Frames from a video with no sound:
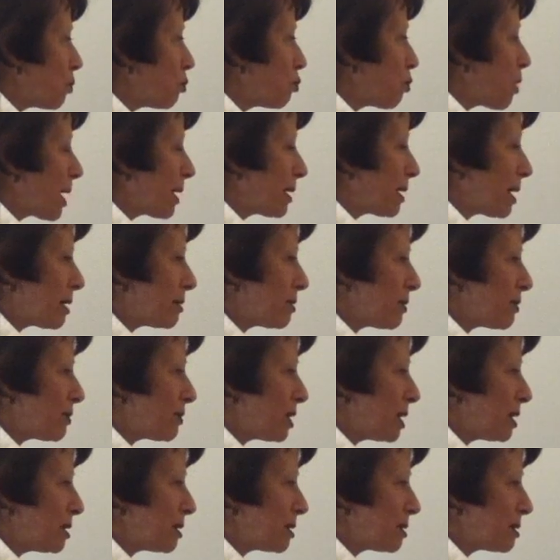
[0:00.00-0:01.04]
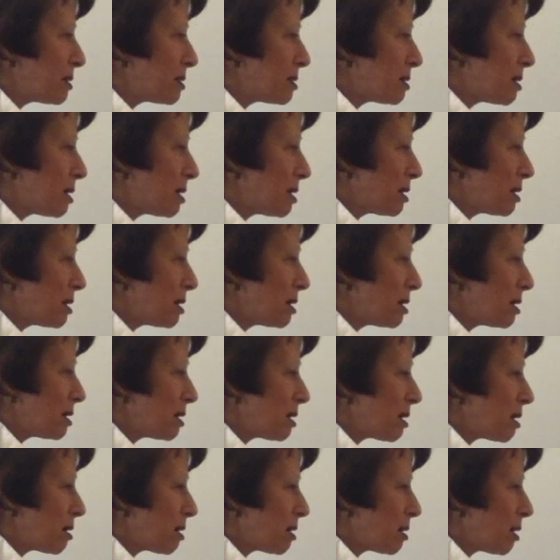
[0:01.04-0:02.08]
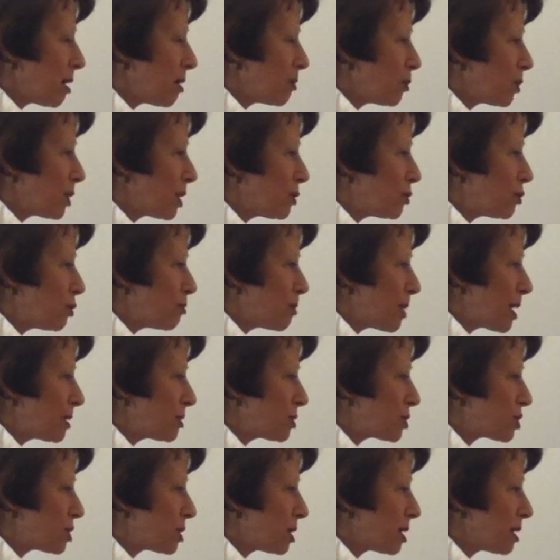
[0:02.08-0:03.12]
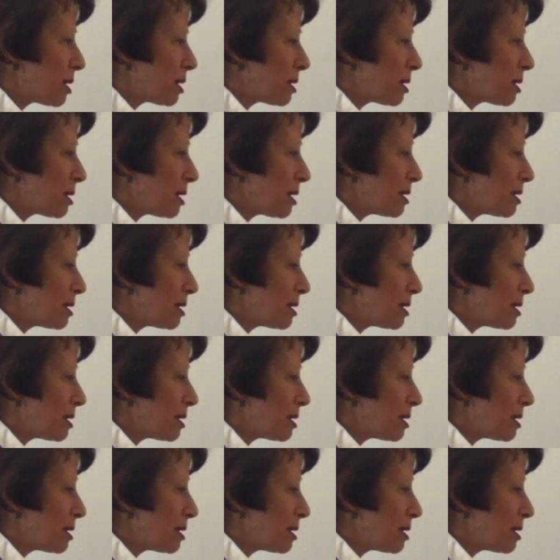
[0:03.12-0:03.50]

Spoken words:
One other thing that I wanted to mention